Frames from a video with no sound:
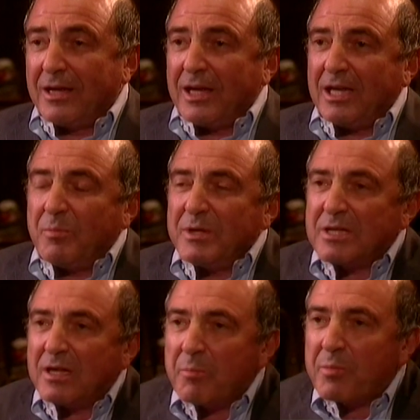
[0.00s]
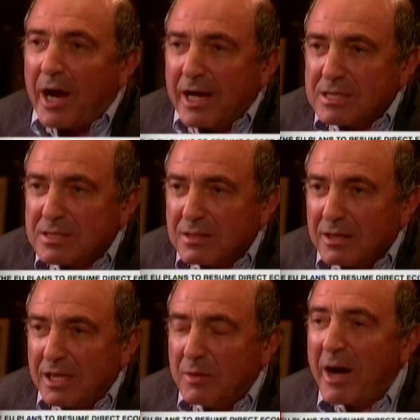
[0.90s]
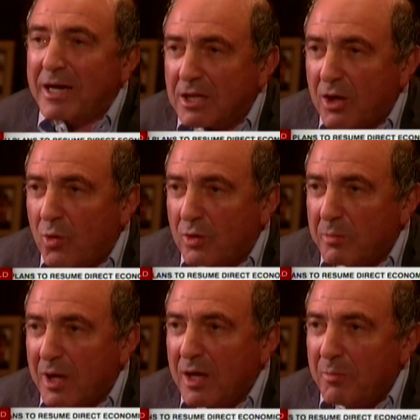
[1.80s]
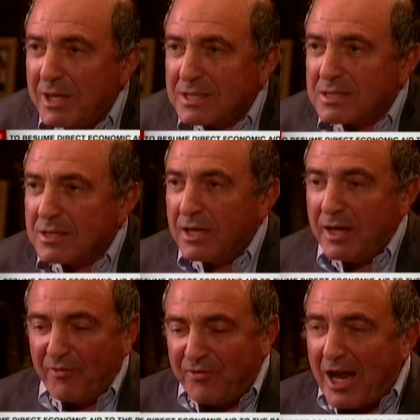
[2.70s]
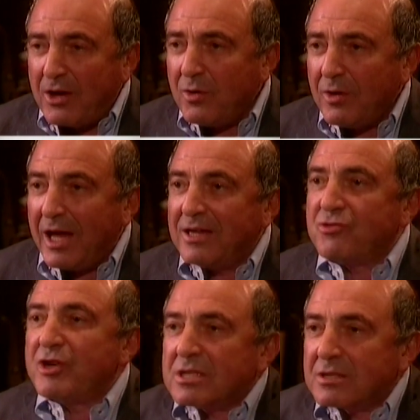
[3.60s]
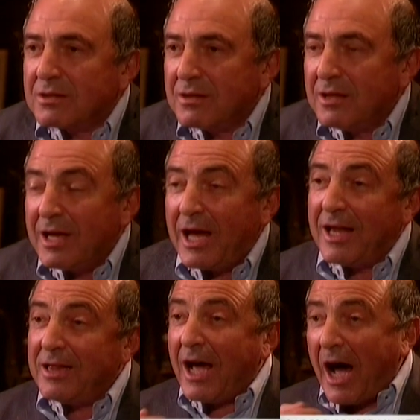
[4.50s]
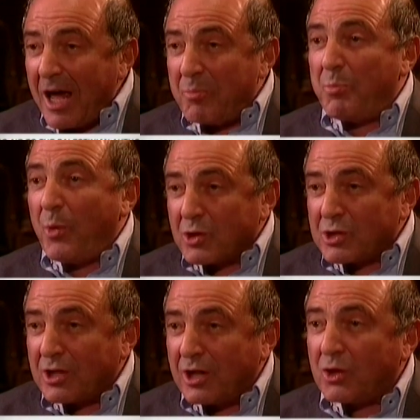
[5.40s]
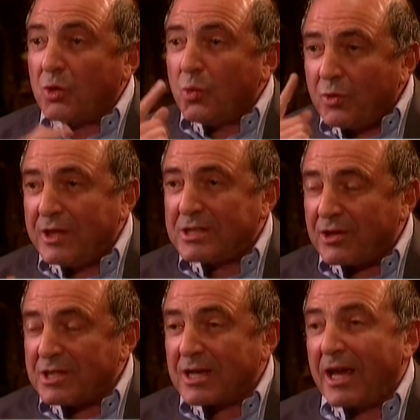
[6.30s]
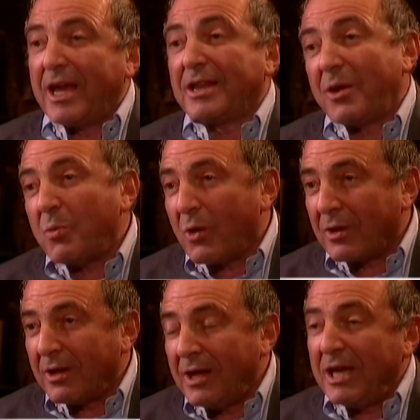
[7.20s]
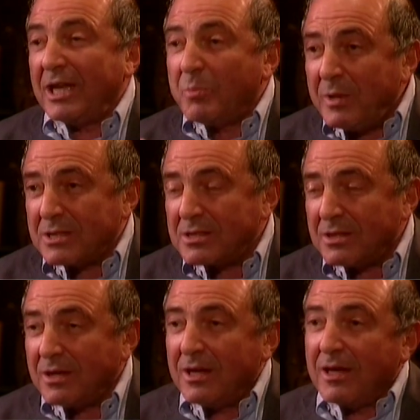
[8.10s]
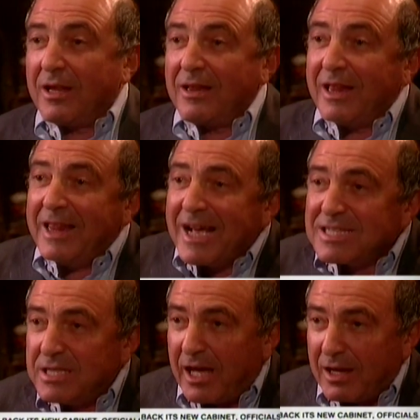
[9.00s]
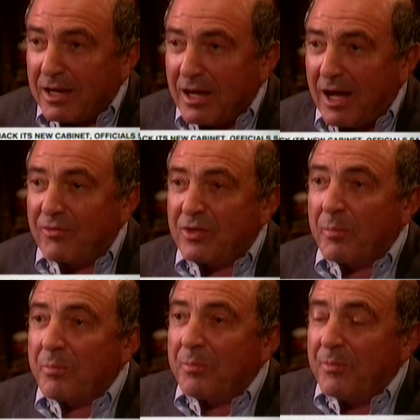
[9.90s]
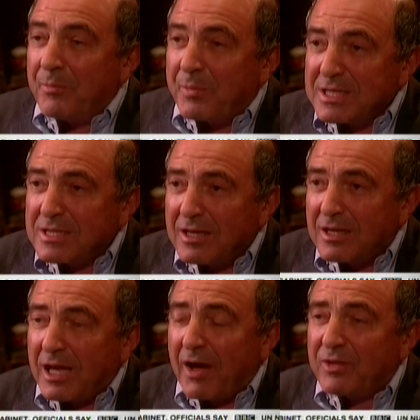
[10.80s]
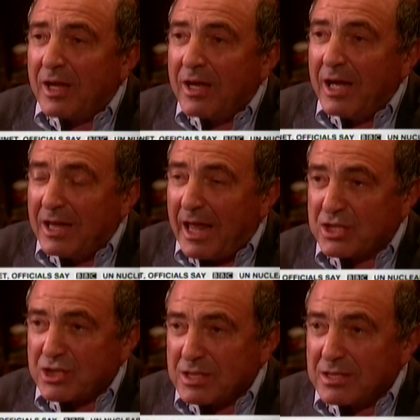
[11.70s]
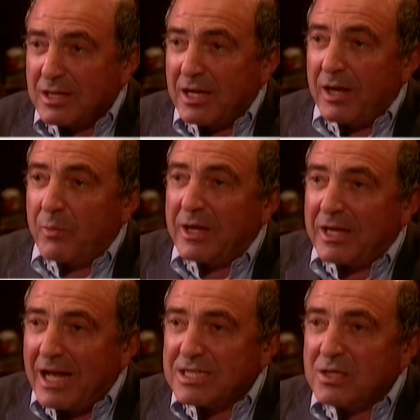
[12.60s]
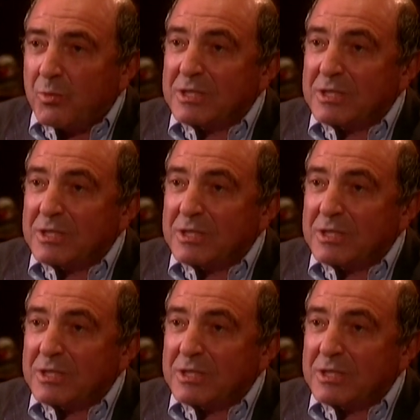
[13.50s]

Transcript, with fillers: It means that the price in market economy means value and risk. And I personally took this risk and I won. It means that the next day after president after elections, when Yeltsin was